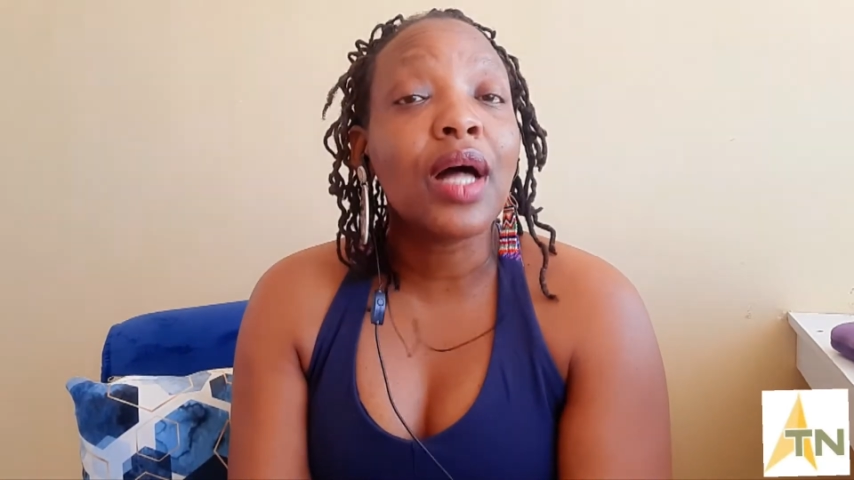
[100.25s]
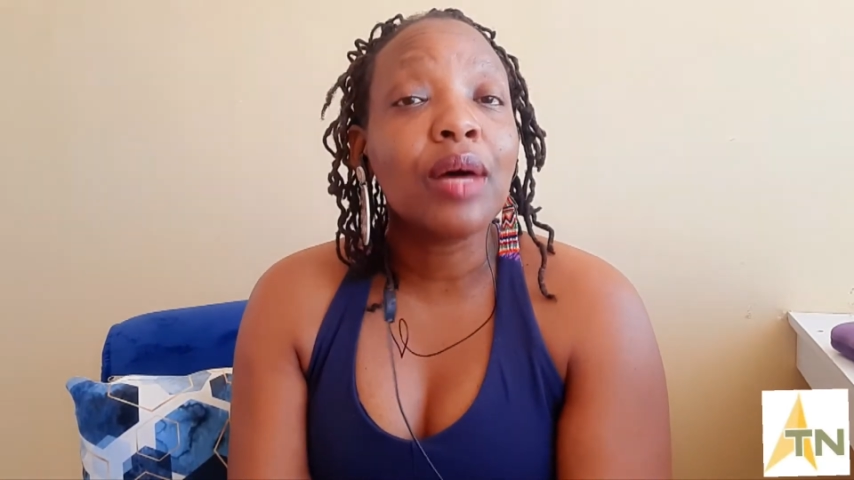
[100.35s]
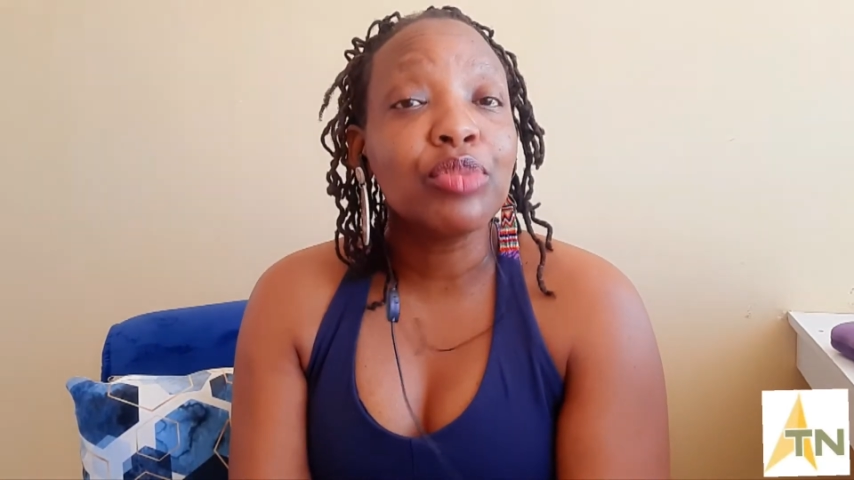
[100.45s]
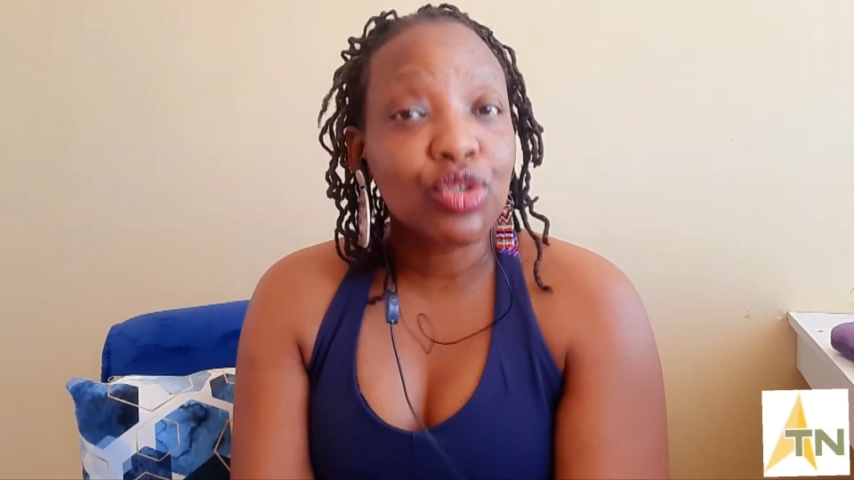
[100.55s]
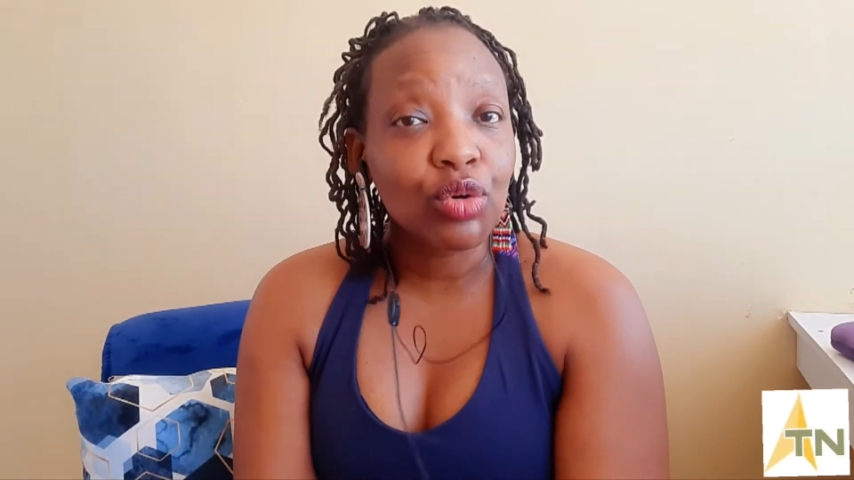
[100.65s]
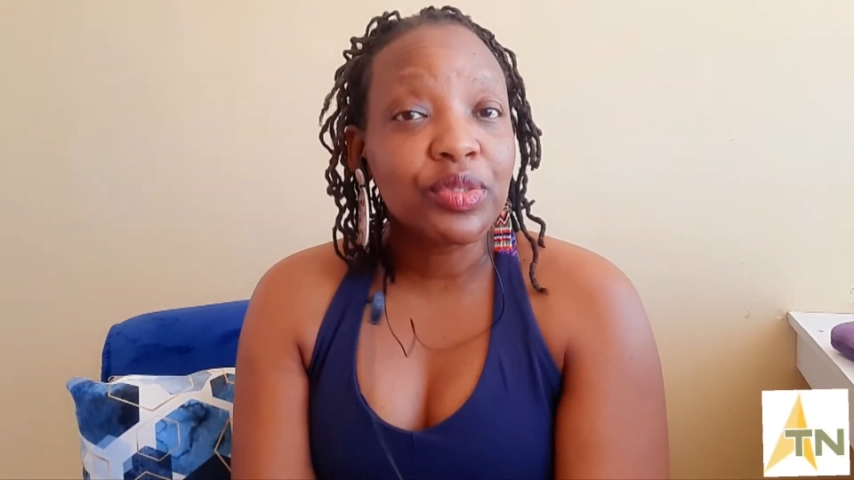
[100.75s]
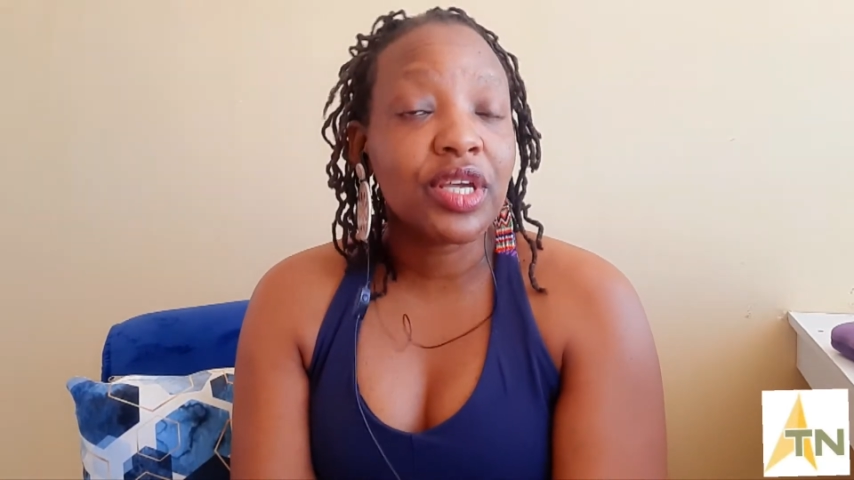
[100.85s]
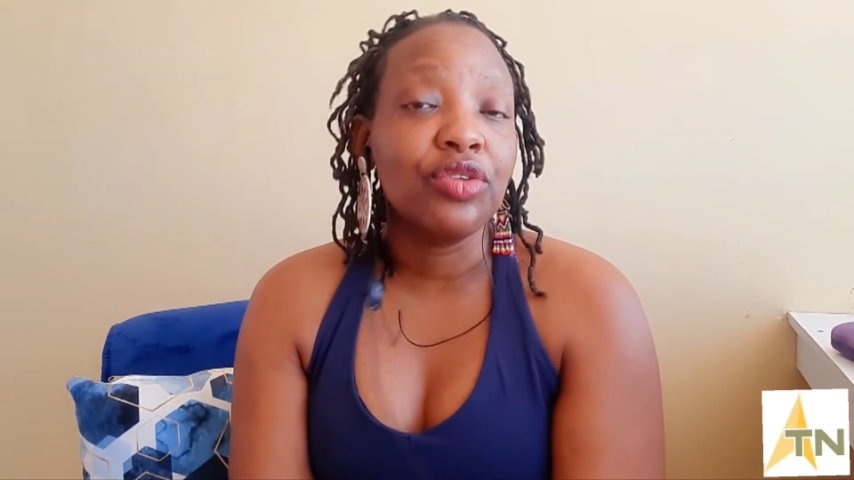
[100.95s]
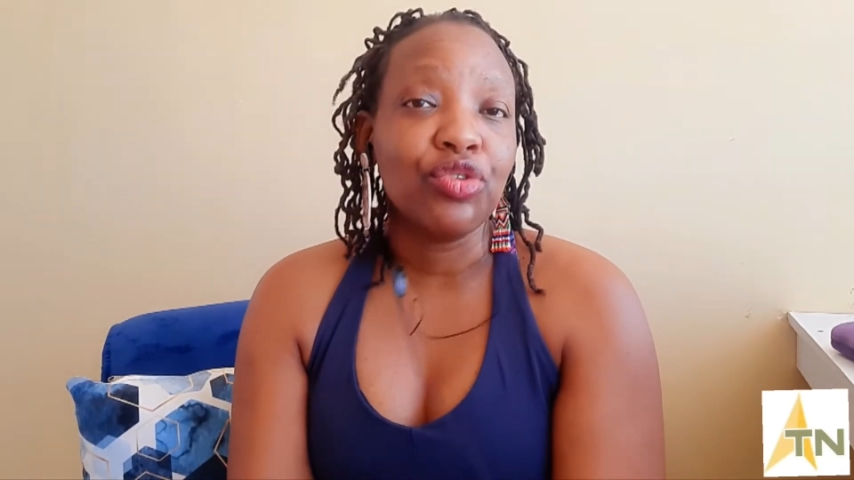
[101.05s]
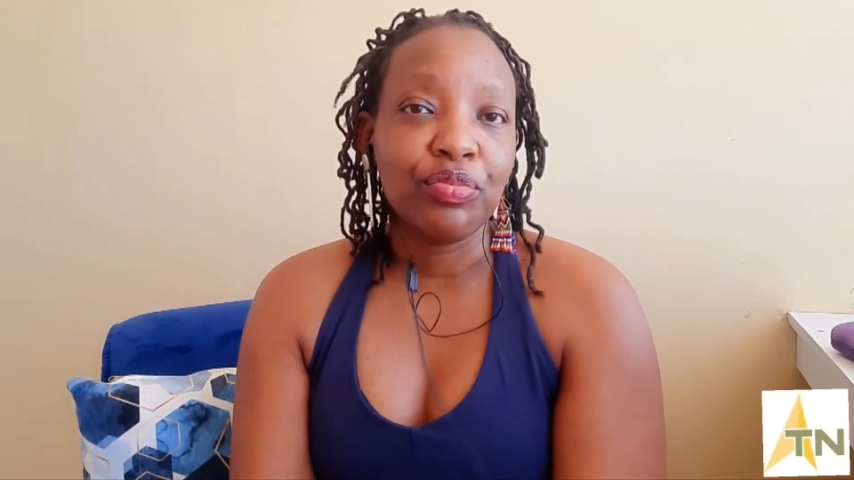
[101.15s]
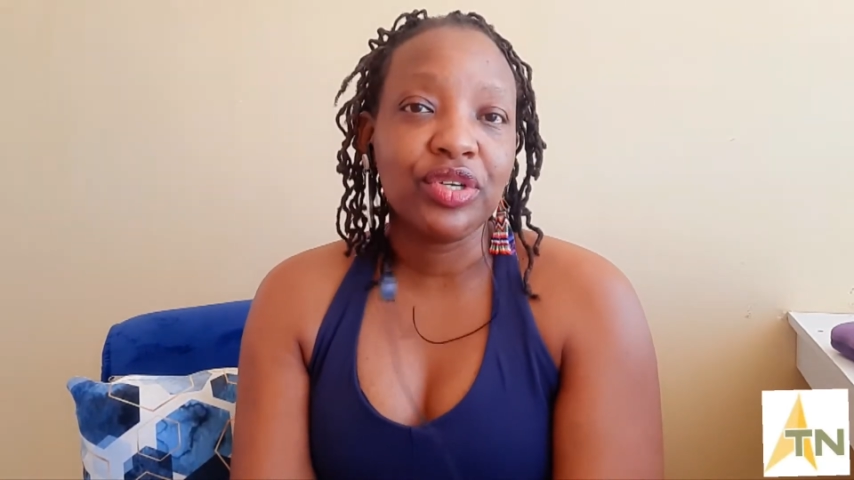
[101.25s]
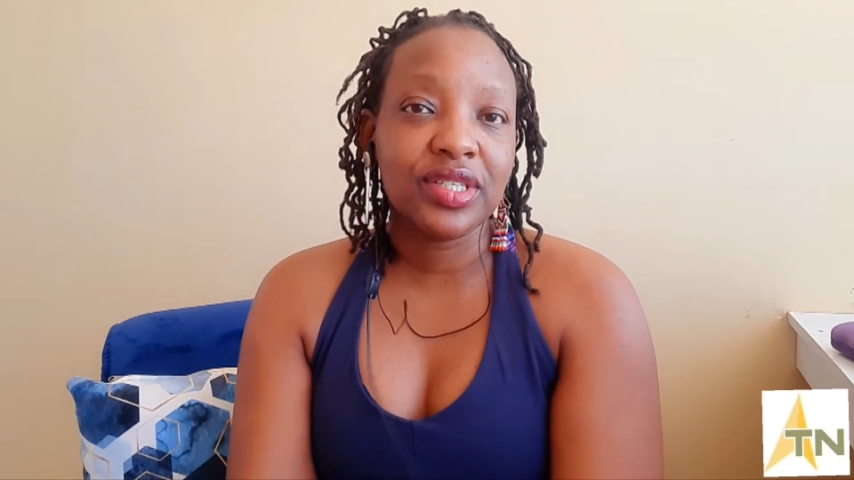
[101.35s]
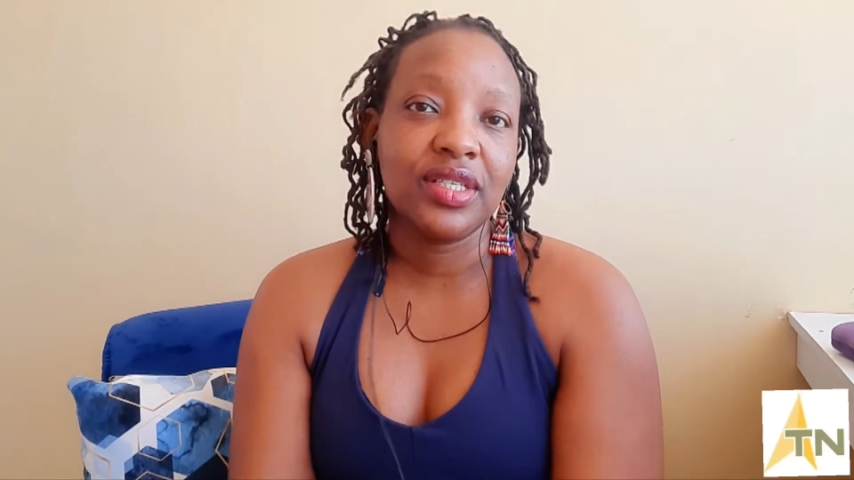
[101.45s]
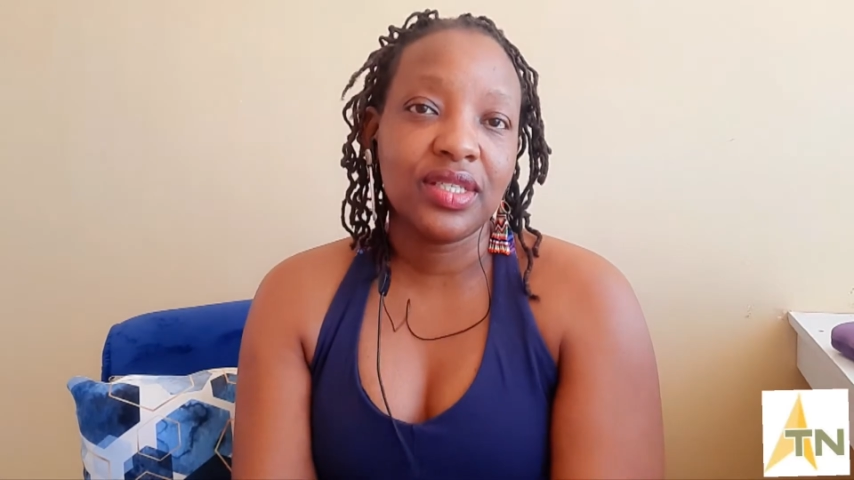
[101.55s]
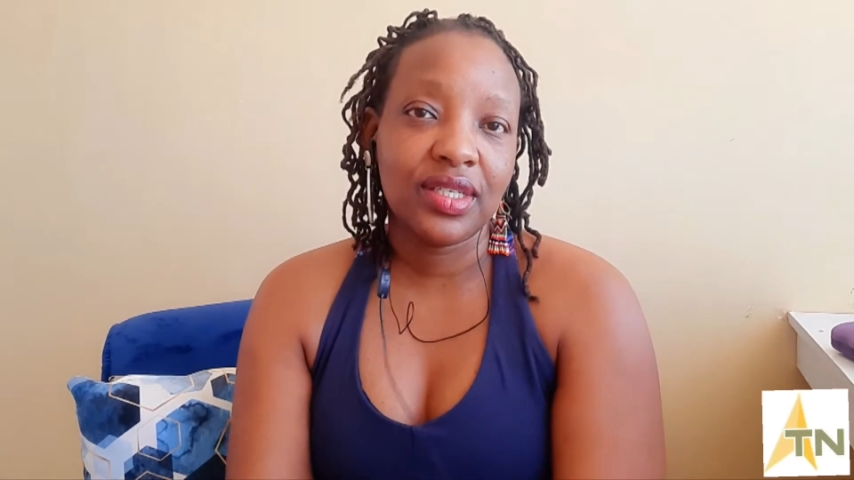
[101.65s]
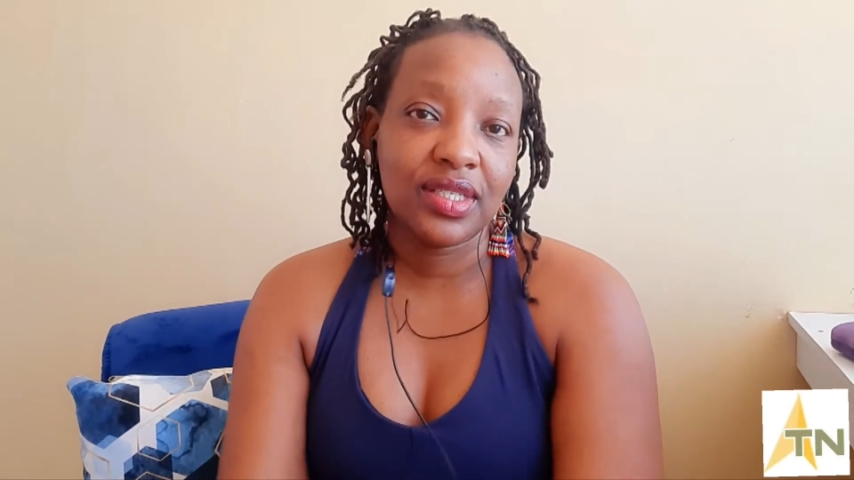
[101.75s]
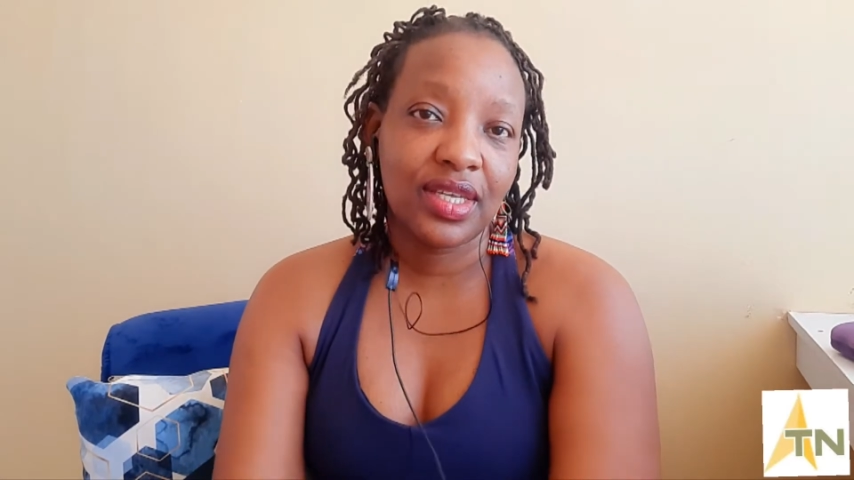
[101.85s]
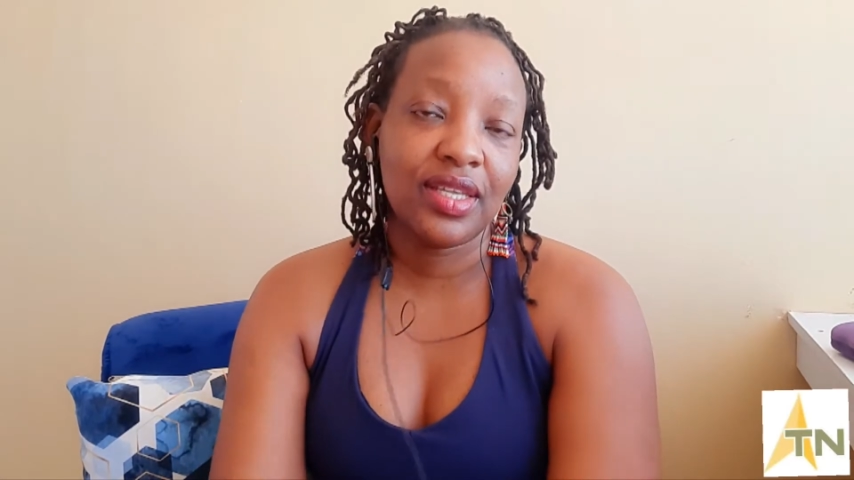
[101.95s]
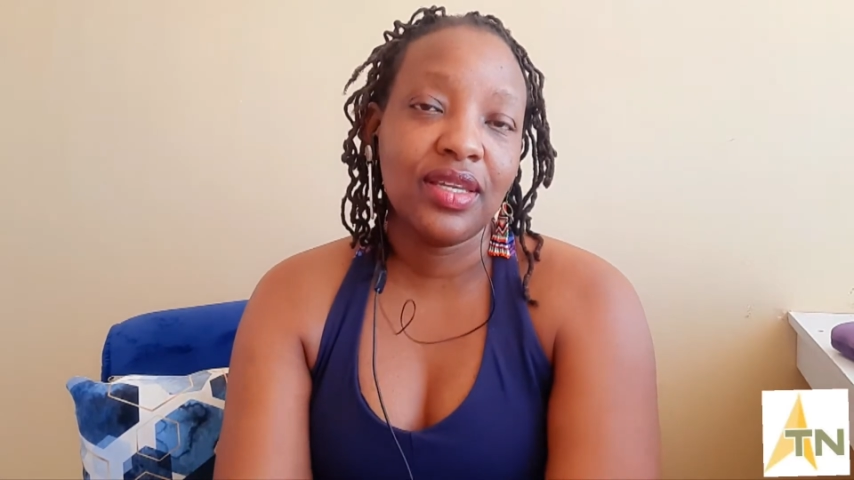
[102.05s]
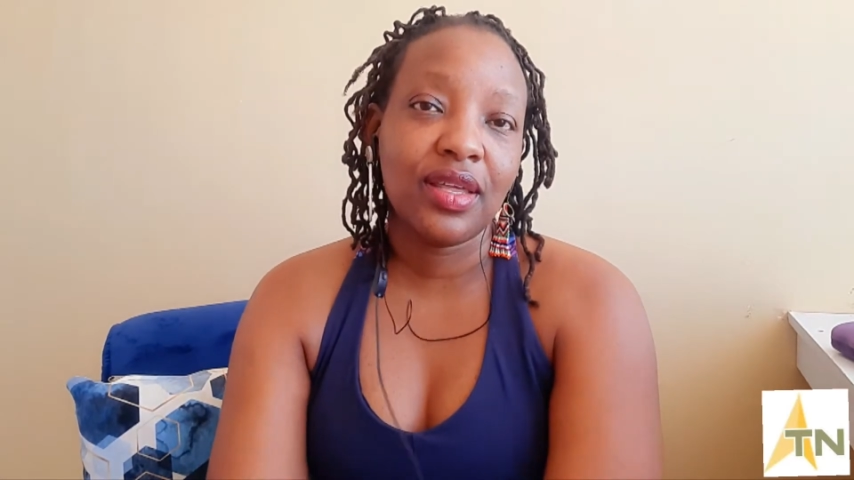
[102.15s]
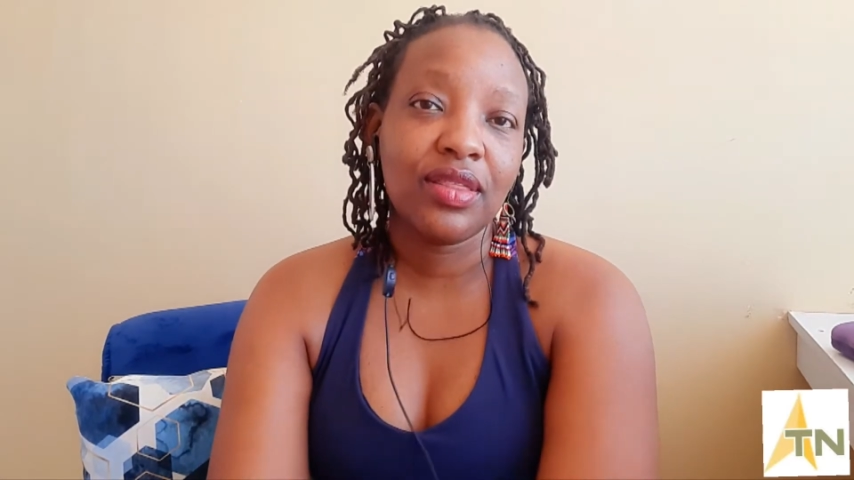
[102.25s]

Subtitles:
absorbed and represented in